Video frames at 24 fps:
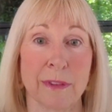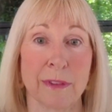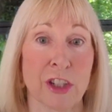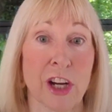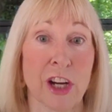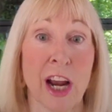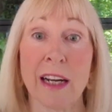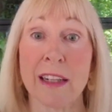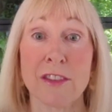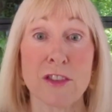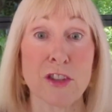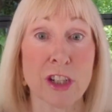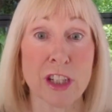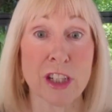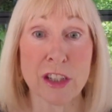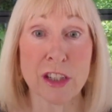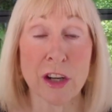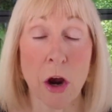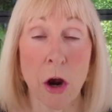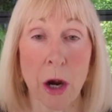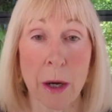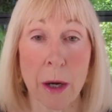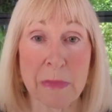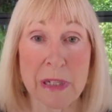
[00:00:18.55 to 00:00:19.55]
challenging
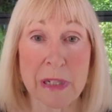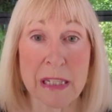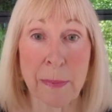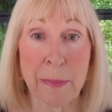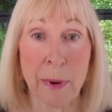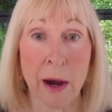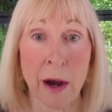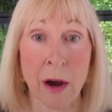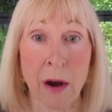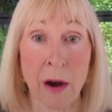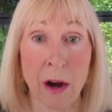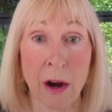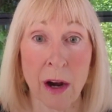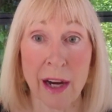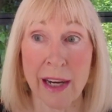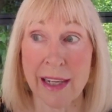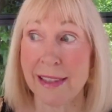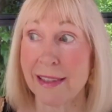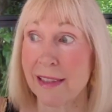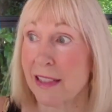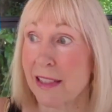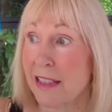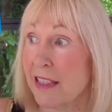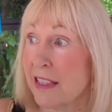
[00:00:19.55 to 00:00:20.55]
times
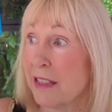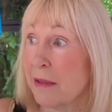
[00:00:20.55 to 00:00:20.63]
behind.